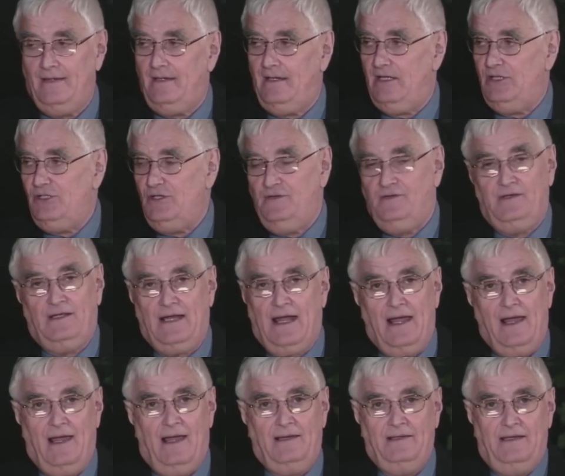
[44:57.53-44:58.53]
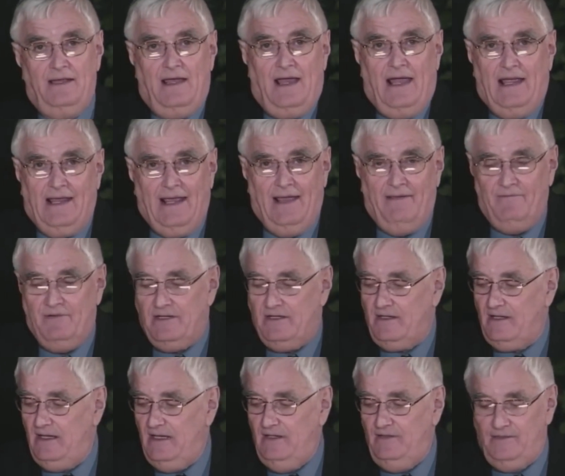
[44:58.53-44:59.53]
And she said, I
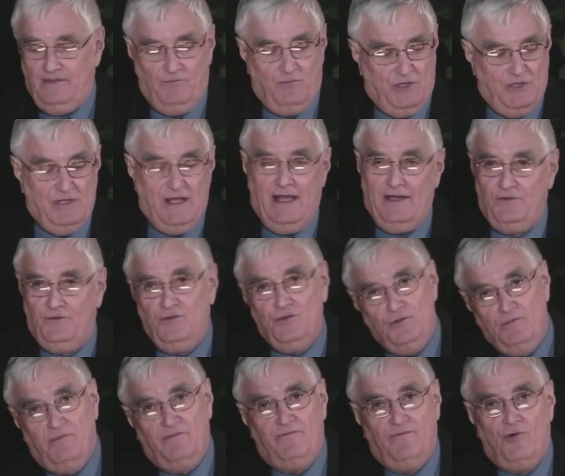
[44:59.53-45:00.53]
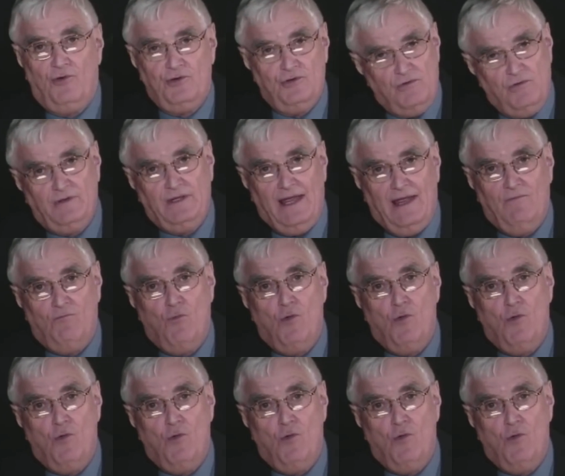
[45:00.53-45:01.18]
haven't. And he said, "Well, you had 2 before, you only have